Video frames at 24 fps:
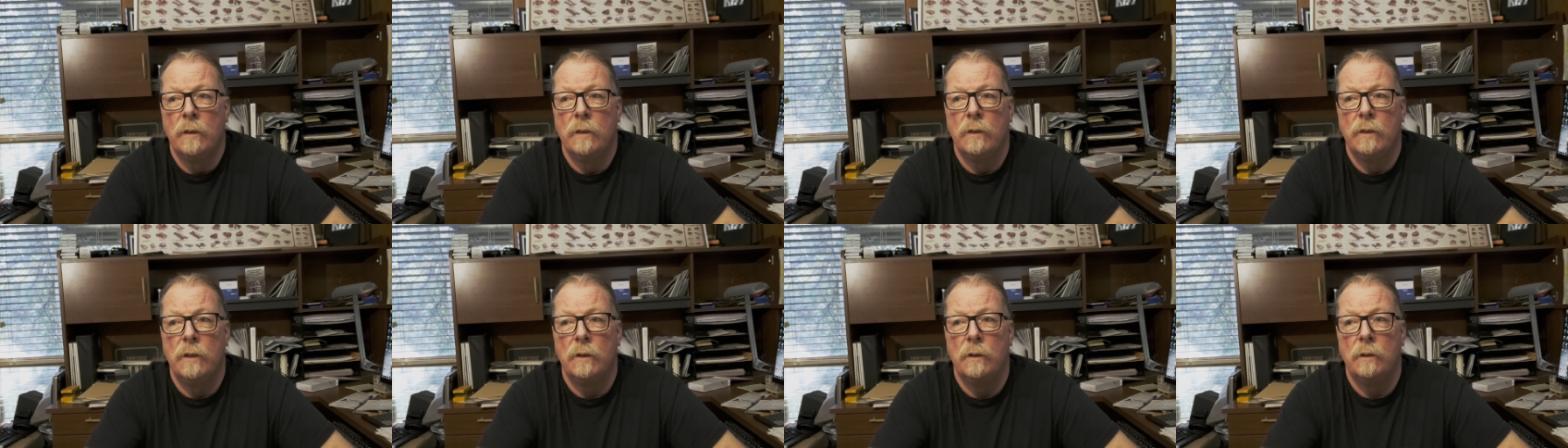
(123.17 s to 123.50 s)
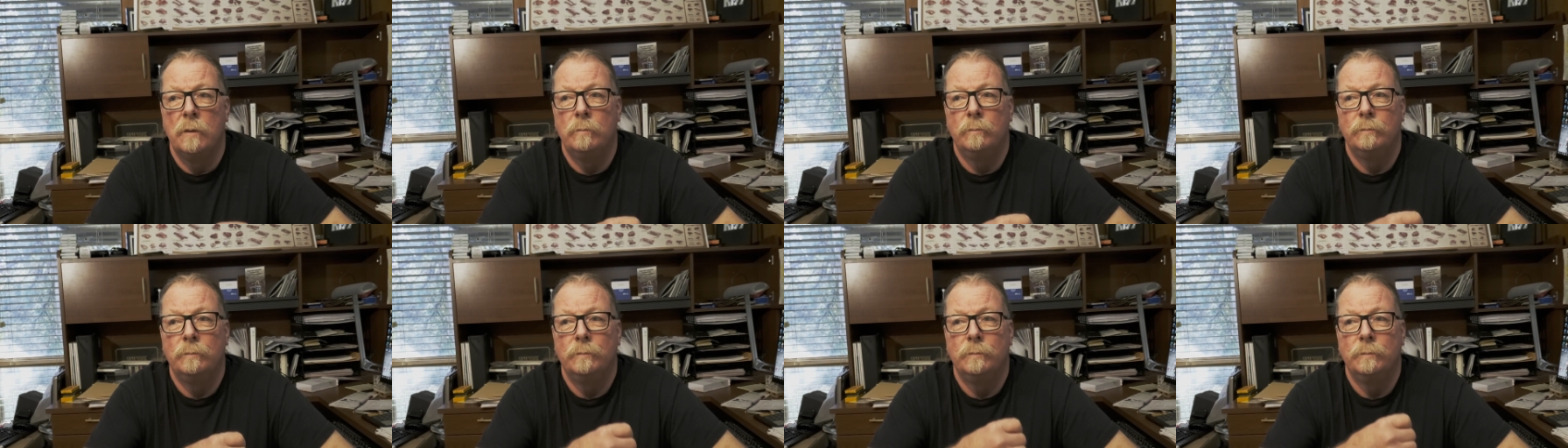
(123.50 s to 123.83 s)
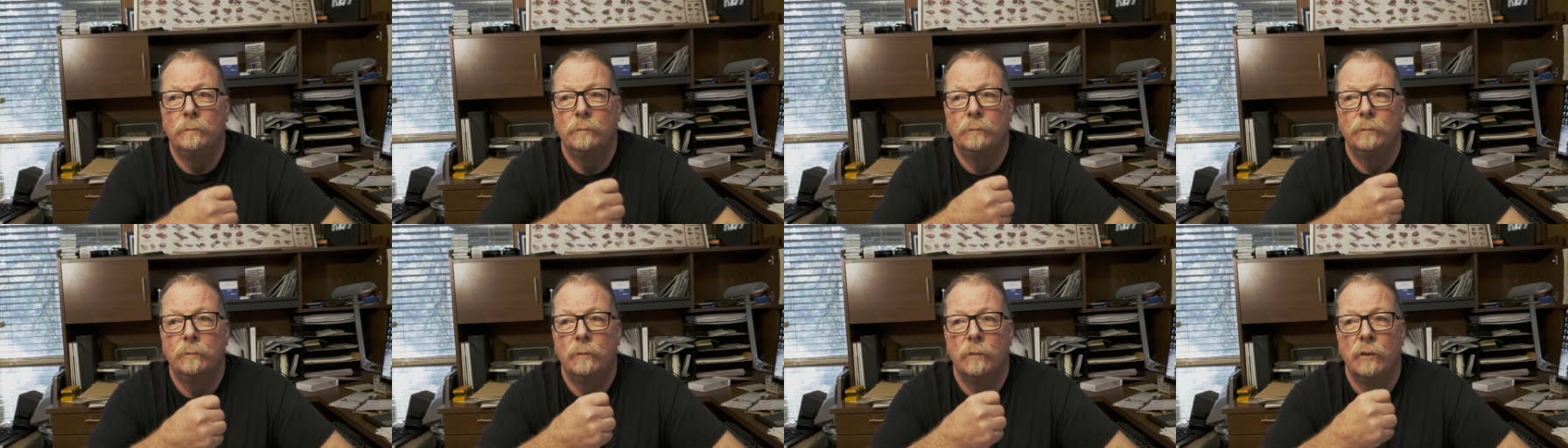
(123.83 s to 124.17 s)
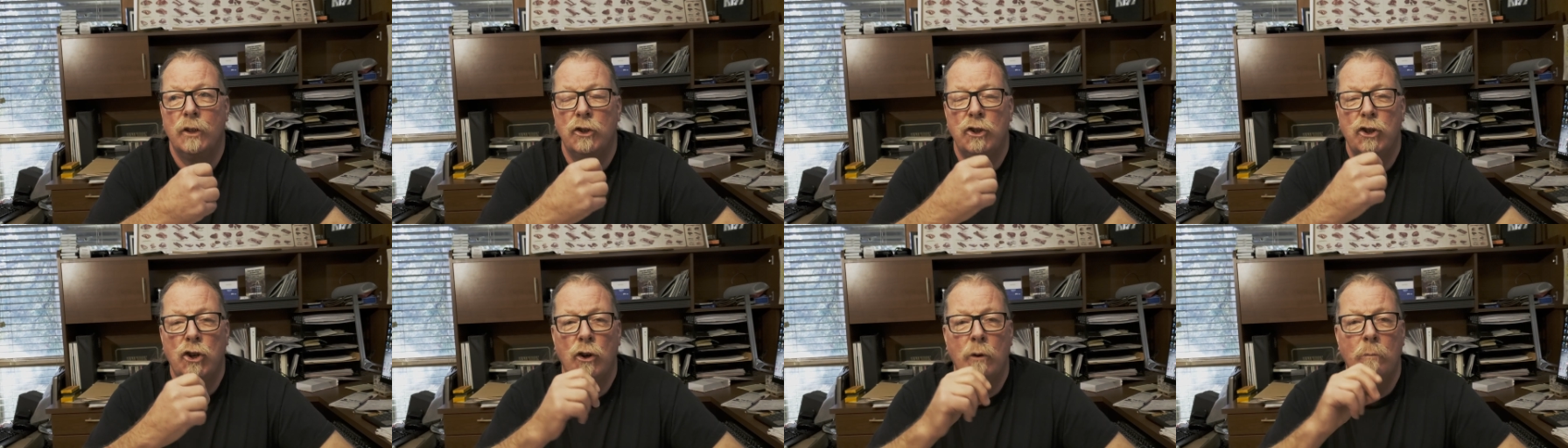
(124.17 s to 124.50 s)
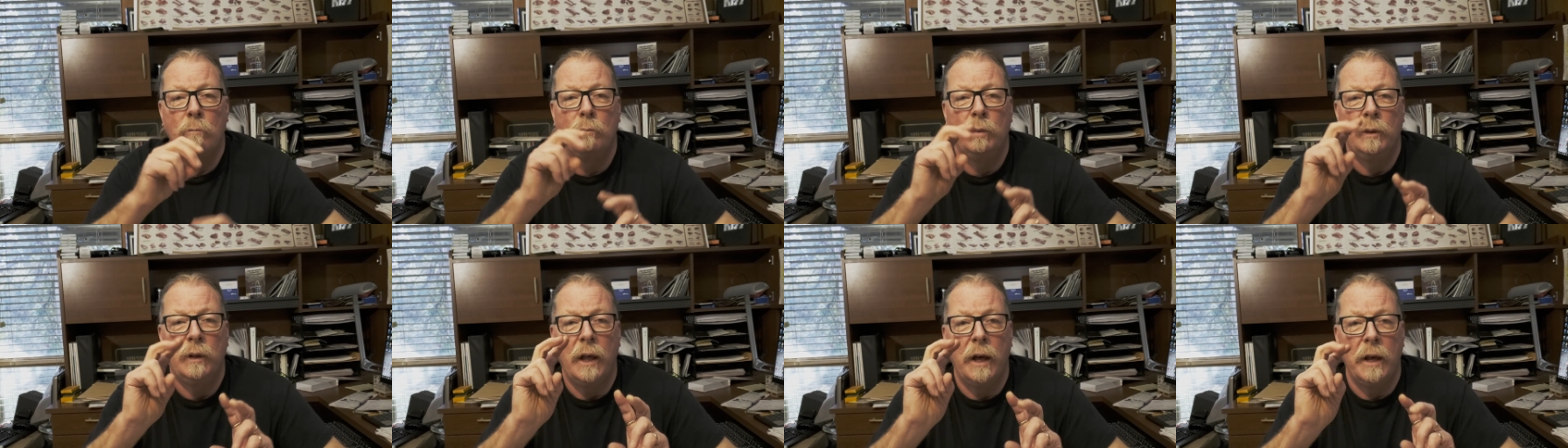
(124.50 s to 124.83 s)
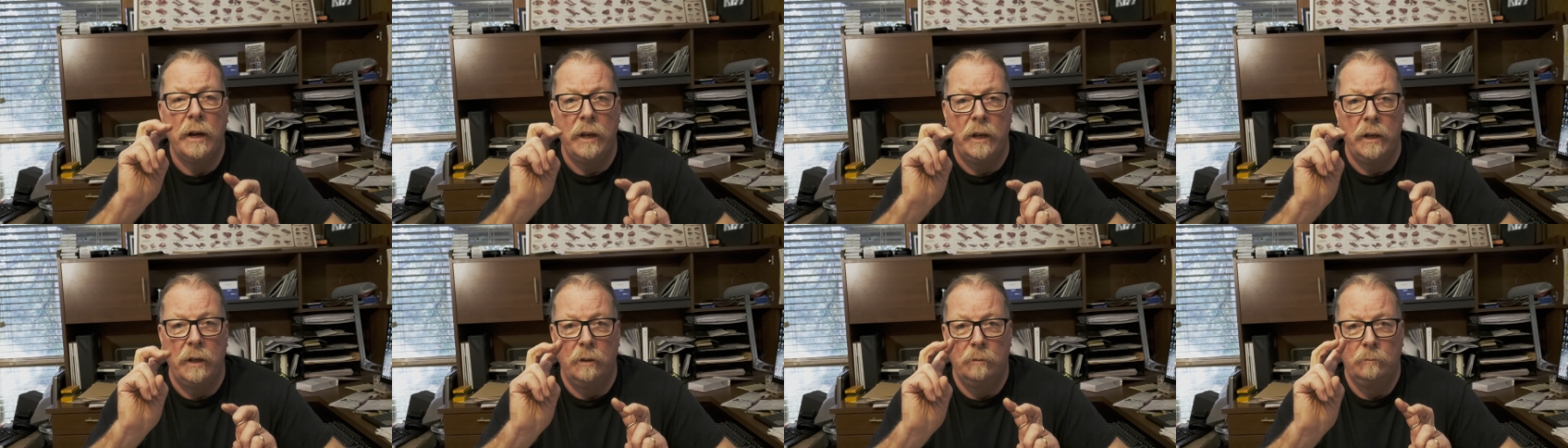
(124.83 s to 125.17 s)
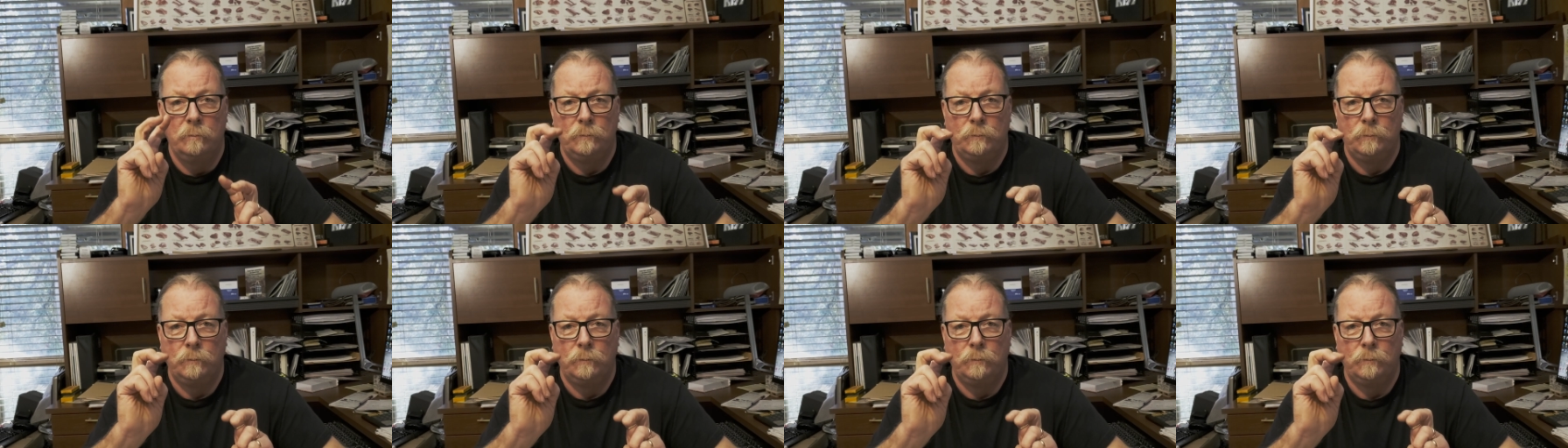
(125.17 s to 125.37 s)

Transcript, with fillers: the, the term bloody.